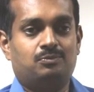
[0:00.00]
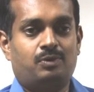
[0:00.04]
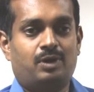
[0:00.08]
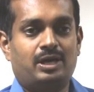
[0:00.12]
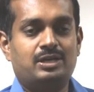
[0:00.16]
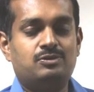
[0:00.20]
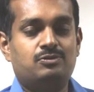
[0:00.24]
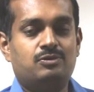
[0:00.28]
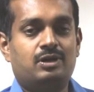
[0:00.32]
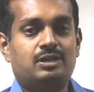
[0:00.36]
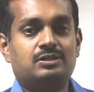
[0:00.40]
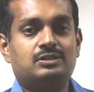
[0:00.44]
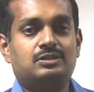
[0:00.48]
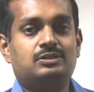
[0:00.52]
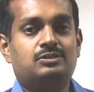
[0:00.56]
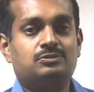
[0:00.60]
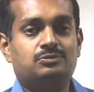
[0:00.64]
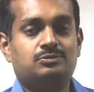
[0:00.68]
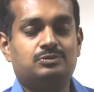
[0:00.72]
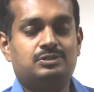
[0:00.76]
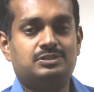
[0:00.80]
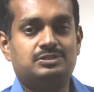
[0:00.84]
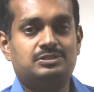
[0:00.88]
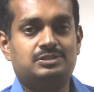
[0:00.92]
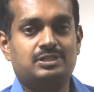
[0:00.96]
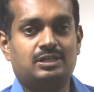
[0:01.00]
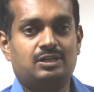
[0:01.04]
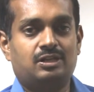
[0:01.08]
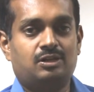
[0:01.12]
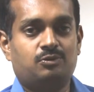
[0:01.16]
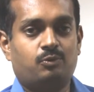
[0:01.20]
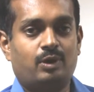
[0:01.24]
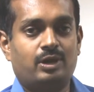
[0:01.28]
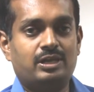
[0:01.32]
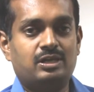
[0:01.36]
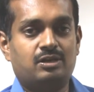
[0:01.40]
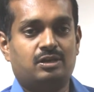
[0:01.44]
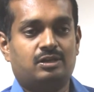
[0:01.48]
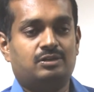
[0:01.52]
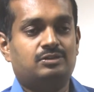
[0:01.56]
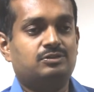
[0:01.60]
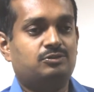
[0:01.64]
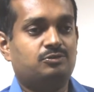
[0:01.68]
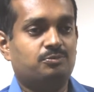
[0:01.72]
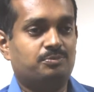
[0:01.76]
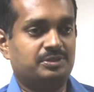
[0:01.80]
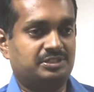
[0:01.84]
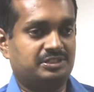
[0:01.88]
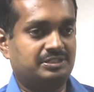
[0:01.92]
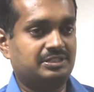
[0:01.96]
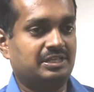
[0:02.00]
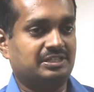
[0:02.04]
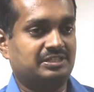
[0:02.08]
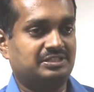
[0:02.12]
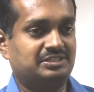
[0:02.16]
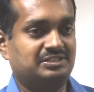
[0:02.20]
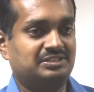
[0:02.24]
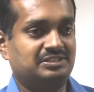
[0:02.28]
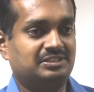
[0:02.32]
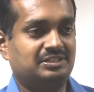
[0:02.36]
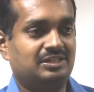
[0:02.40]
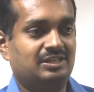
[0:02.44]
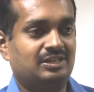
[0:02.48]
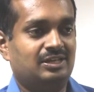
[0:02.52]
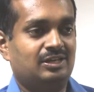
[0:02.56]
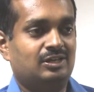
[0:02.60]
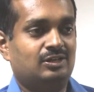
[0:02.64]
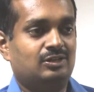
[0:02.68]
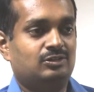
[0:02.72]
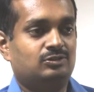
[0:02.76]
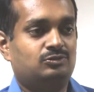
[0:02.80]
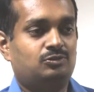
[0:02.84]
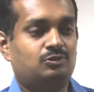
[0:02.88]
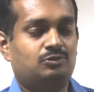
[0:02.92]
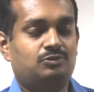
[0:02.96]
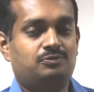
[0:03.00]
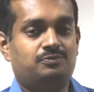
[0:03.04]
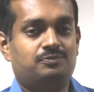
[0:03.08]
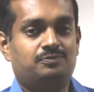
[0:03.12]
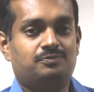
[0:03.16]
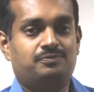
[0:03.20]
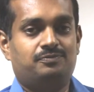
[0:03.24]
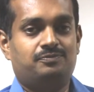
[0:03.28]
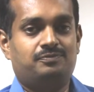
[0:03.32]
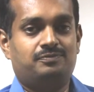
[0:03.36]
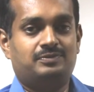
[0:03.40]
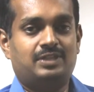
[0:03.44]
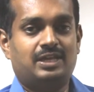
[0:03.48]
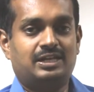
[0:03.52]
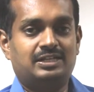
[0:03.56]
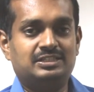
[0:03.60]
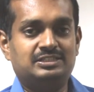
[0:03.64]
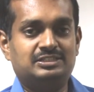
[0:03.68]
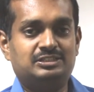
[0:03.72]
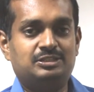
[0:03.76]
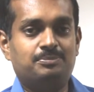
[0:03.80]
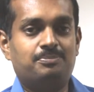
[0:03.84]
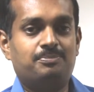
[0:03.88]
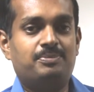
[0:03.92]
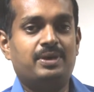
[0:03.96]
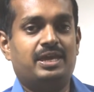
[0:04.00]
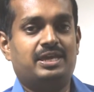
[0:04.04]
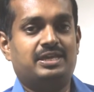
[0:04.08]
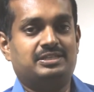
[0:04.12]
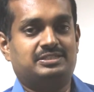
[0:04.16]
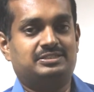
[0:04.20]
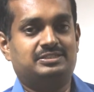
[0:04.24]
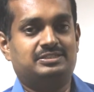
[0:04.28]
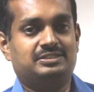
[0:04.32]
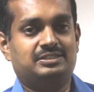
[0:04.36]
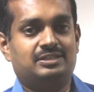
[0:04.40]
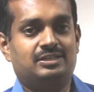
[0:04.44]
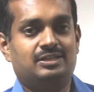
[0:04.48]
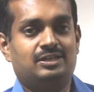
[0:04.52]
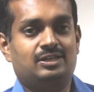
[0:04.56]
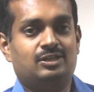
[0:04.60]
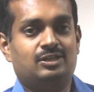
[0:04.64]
why you are into digital or why you are into business. So that is the base.